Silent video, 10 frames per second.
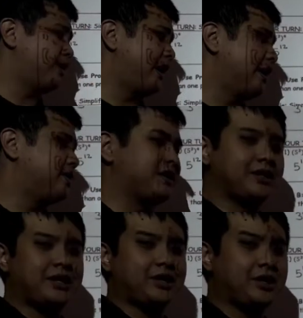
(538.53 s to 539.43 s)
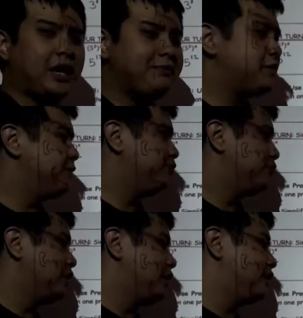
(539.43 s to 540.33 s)
28 6 at the top
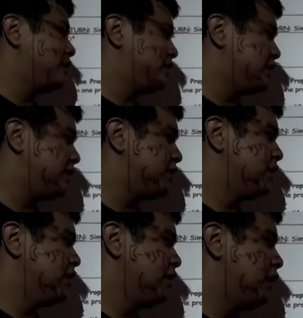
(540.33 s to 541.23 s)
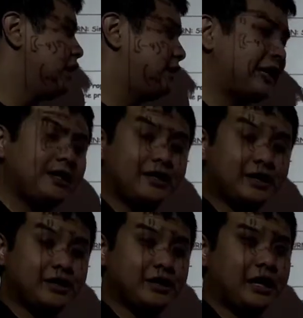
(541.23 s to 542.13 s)
and 10
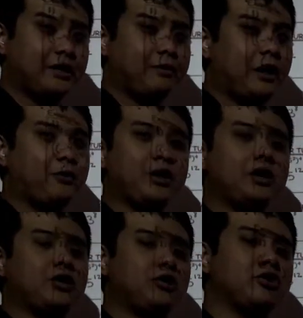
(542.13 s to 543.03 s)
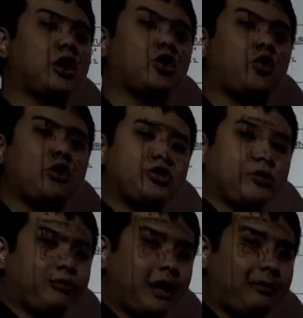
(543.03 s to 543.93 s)
sixes at the bottom. We can use our quotient